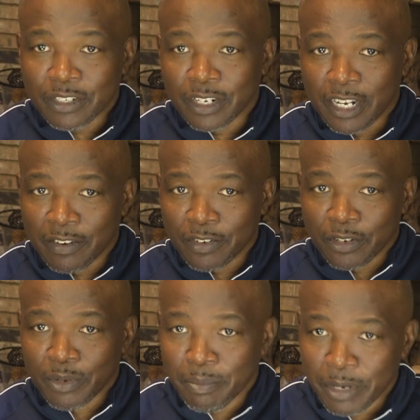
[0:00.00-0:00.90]
to cover
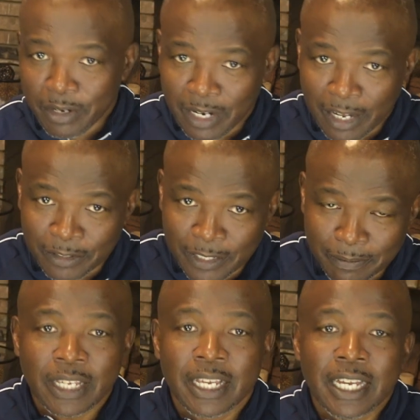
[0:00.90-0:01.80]
the rebuild cost.
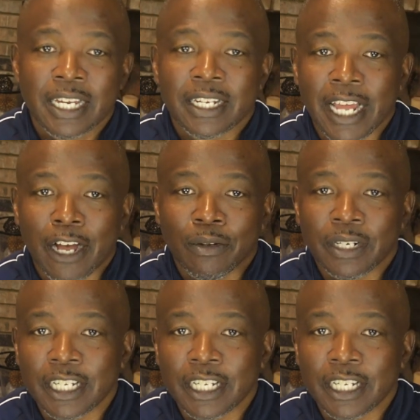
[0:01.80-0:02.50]
Now,